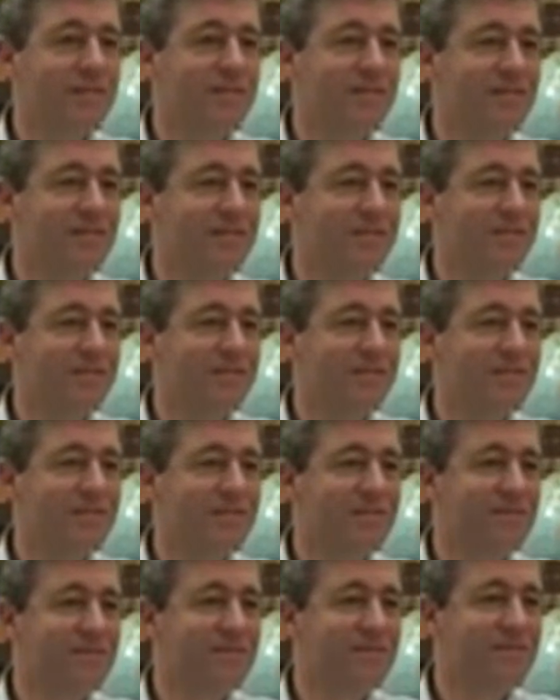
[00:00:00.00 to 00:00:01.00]

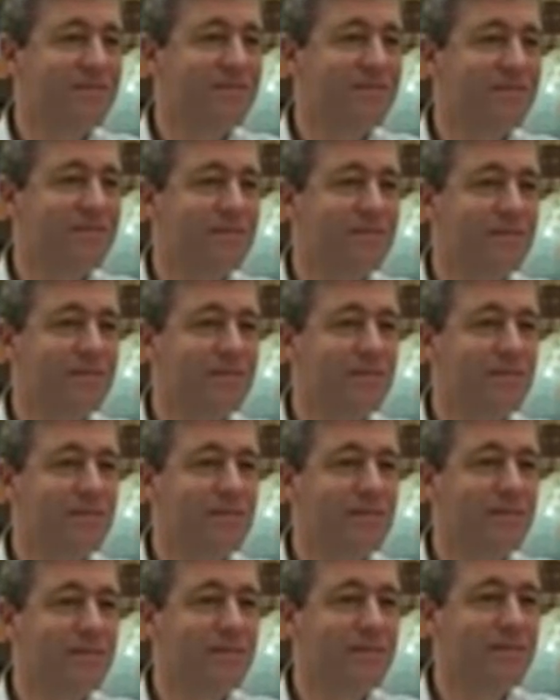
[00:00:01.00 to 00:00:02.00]

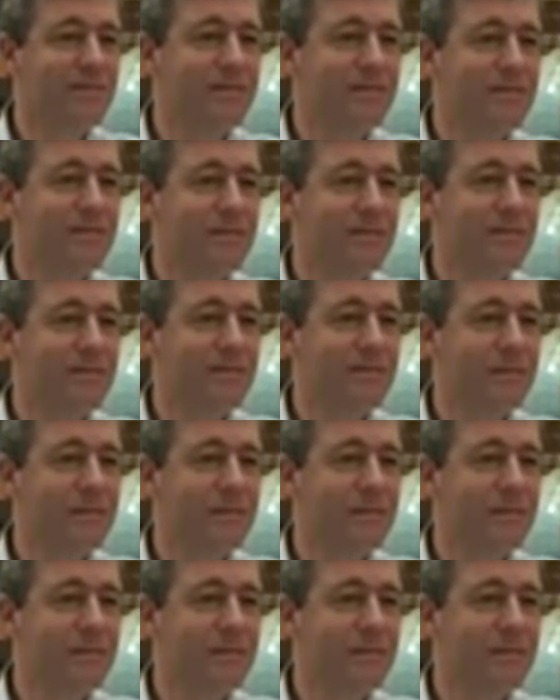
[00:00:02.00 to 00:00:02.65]
Nobody speaks.